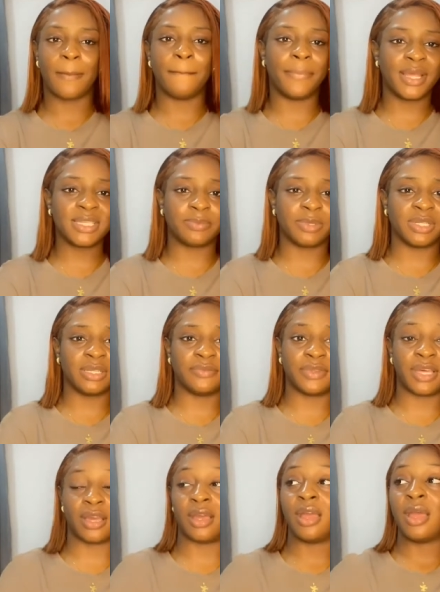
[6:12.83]
best believe
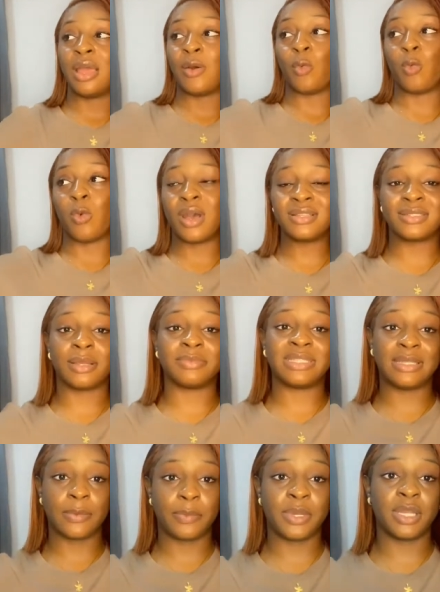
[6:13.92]
that once I'm
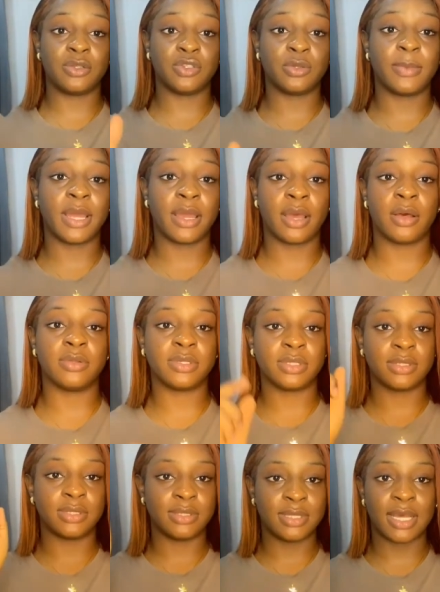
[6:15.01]
stepping into my house,
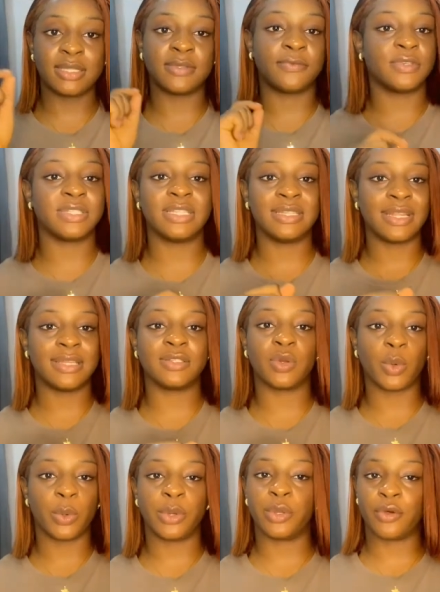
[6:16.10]
that's the first thing that's
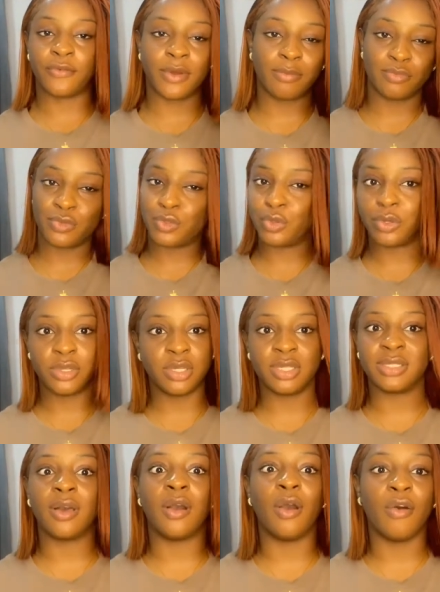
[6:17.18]
going off. I'm throwing it
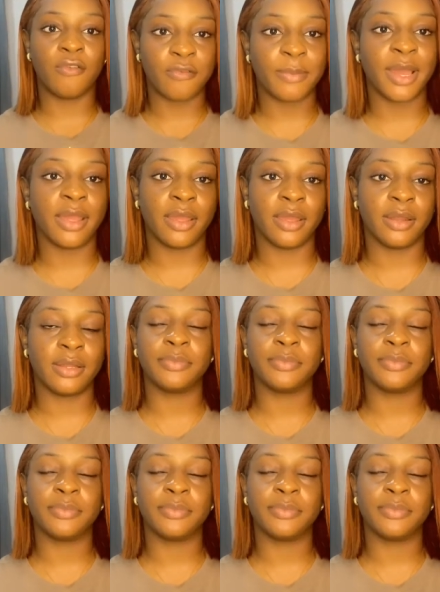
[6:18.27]
off my head.